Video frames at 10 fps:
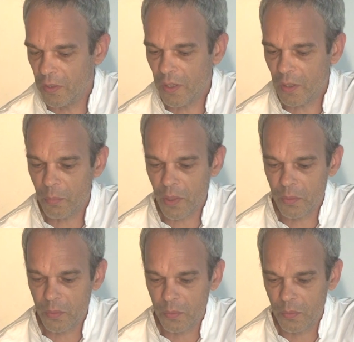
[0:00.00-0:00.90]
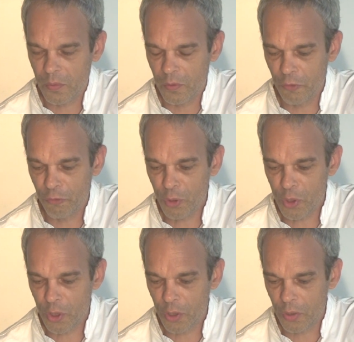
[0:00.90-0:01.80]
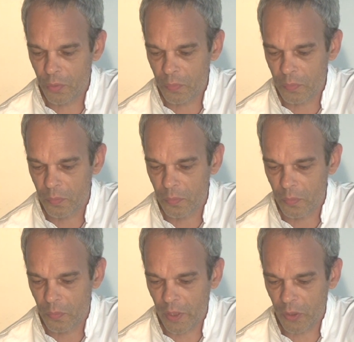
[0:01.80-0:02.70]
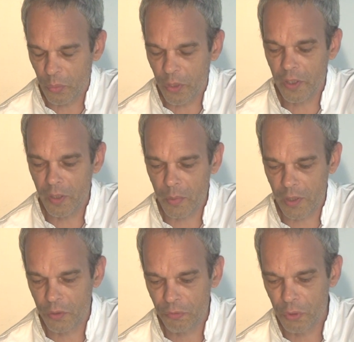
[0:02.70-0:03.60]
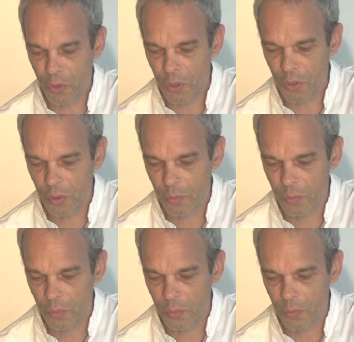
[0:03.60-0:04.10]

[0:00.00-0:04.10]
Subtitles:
think about the future, like worry about the future,